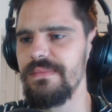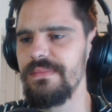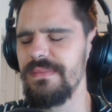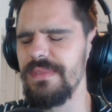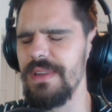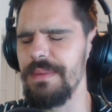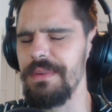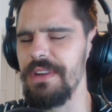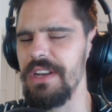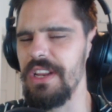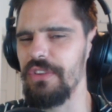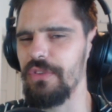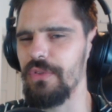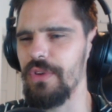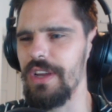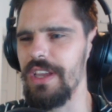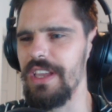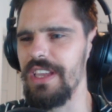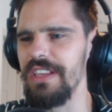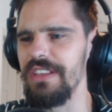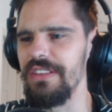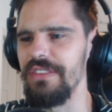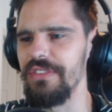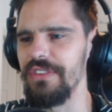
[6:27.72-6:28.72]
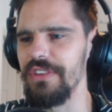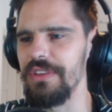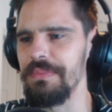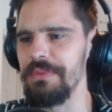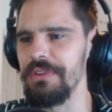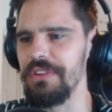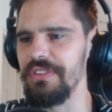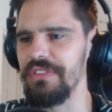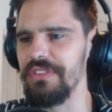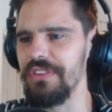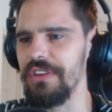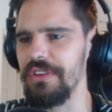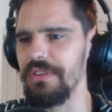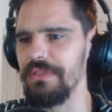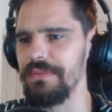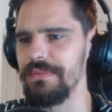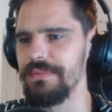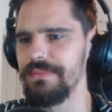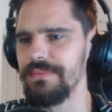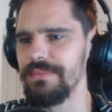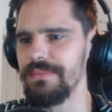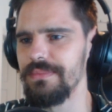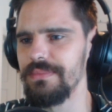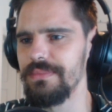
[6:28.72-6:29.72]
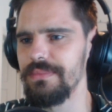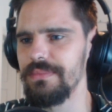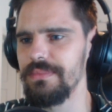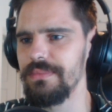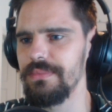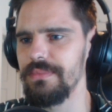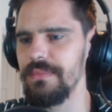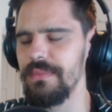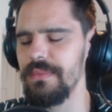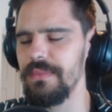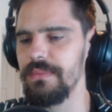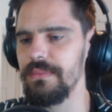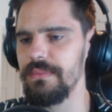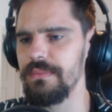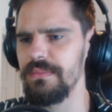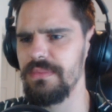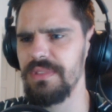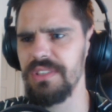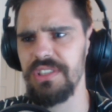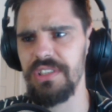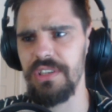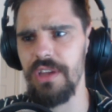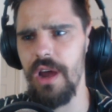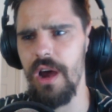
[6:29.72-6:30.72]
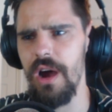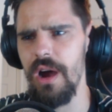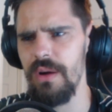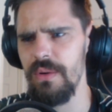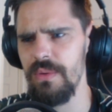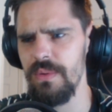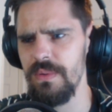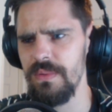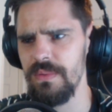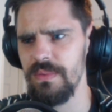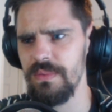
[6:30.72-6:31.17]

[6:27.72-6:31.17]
I mean, it's quite easy, but still. Oh.